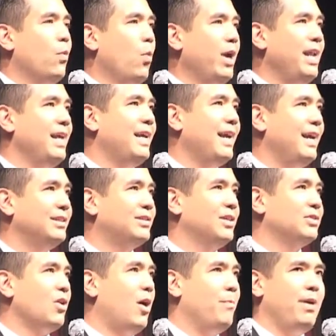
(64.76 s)
and winning
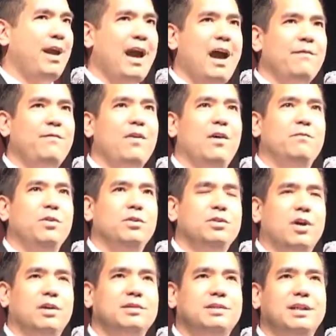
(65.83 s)
cases on behalf of
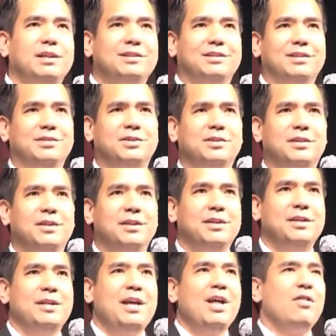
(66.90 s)
Utah citizens.
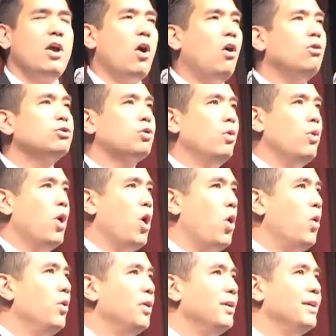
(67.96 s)
They also
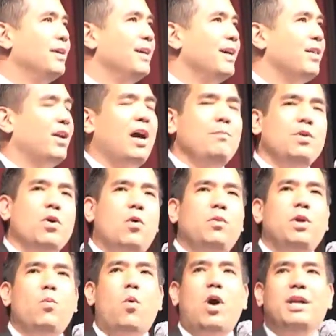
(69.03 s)
know that I'm the
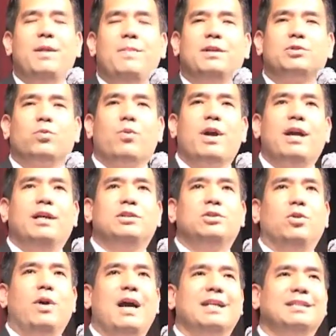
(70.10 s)
only one in this
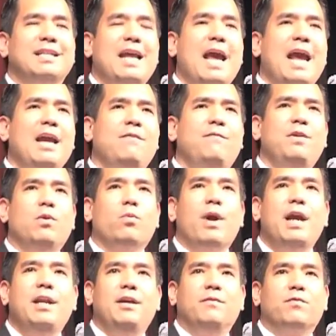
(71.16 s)
race who has an AV
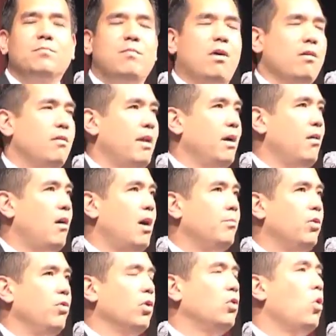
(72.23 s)
rating from
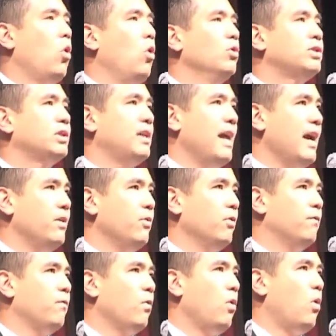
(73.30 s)
Martindale-Hubbell, the gold
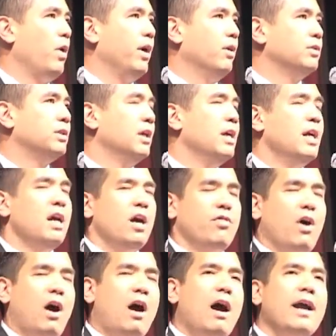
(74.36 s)
standard for lawyers,
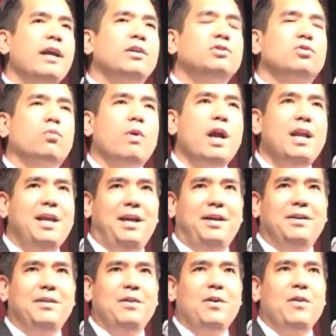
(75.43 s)
the highest
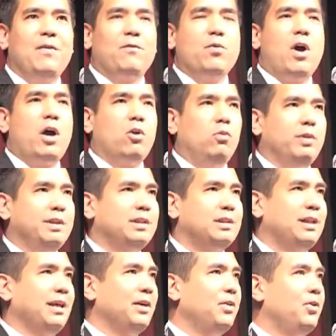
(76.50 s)
rating for not only
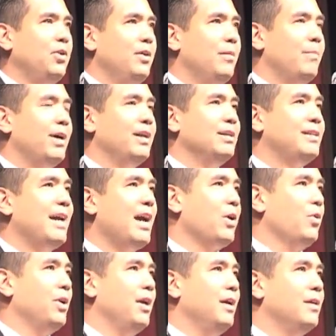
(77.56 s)
skill but
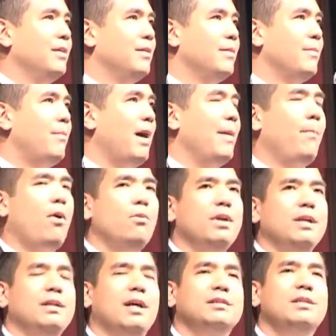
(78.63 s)
integrity. My
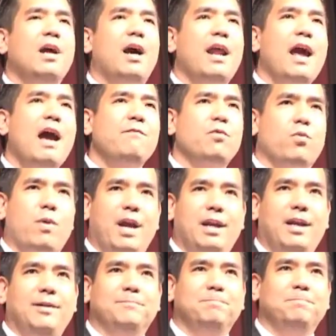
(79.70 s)
opponent does not have a
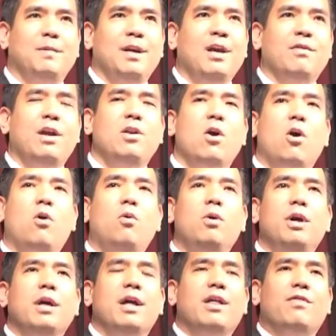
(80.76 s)
rating. They
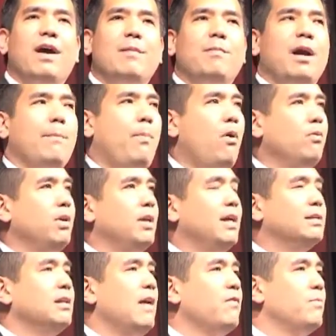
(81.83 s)
know that my opponent
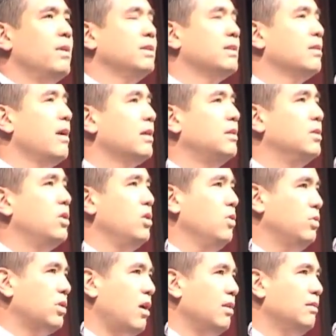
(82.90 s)
has never been selected to the
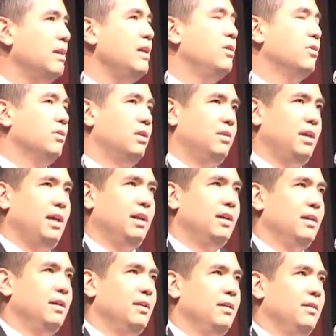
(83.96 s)
Utah legal elite.
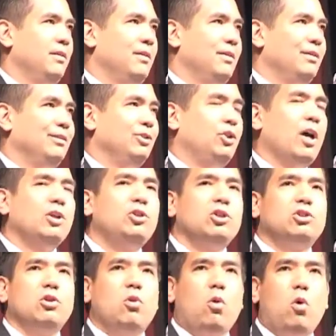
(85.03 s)

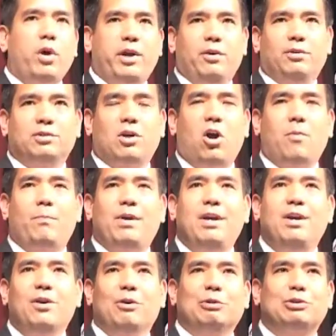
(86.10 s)
Judges and lawyers are
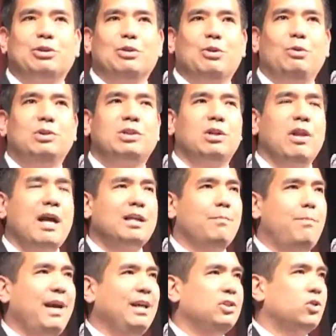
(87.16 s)
peers who
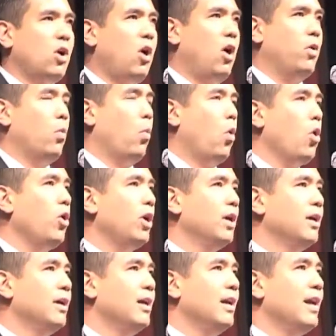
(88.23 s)
select based on
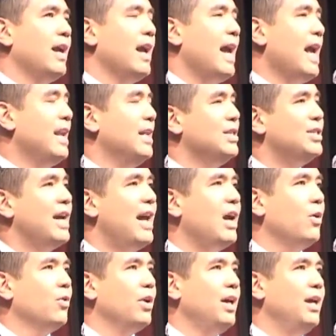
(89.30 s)
work and
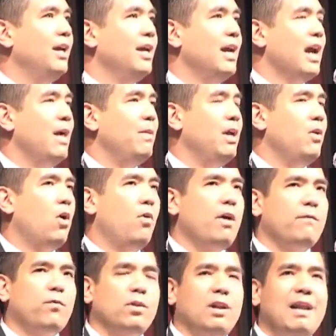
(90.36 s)
integrity, and they know
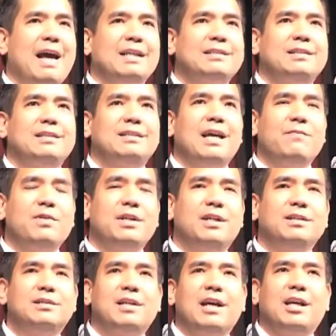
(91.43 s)
that for the last 7
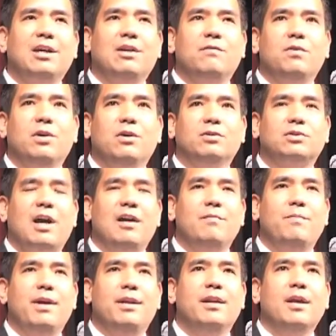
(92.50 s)
consecutive years I
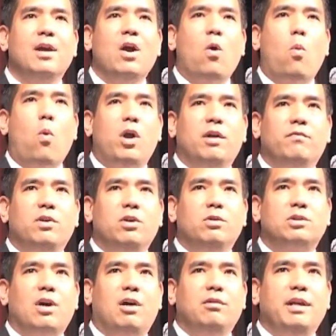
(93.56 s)
have been one of the
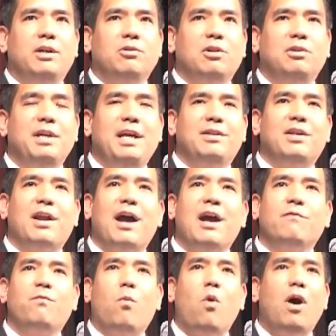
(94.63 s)
Utah legal elite, that I
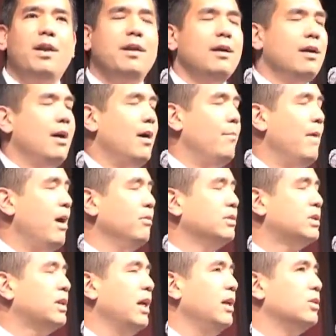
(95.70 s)
have won a
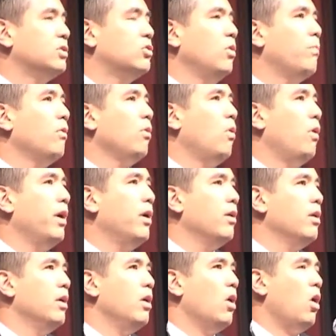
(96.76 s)
Mountain State Super
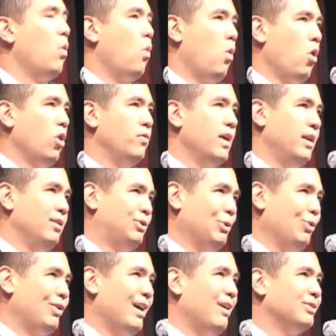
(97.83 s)
Lawyer Award, that in
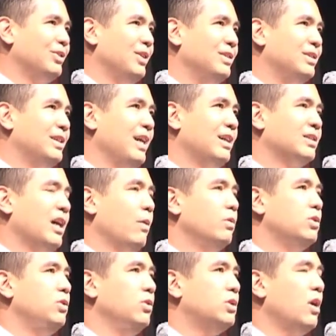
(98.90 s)
2006 I
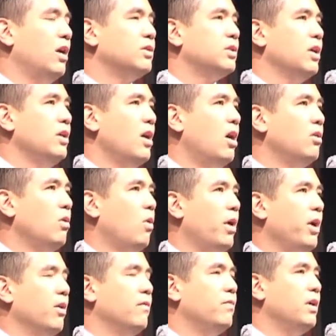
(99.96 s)
was Utah's Young
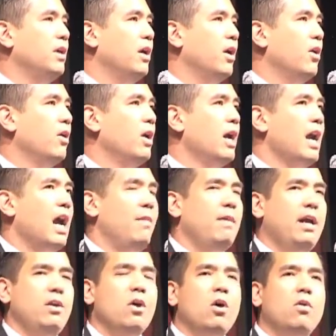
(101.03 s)
Lawyer of the Year, and
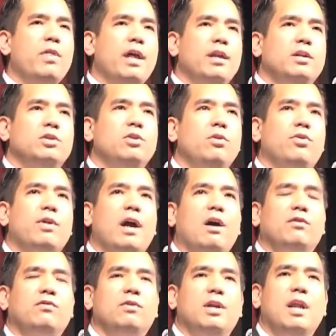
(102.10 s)
they know that in
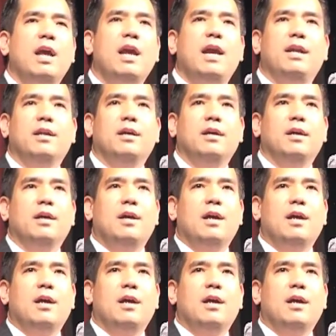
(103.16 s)
2008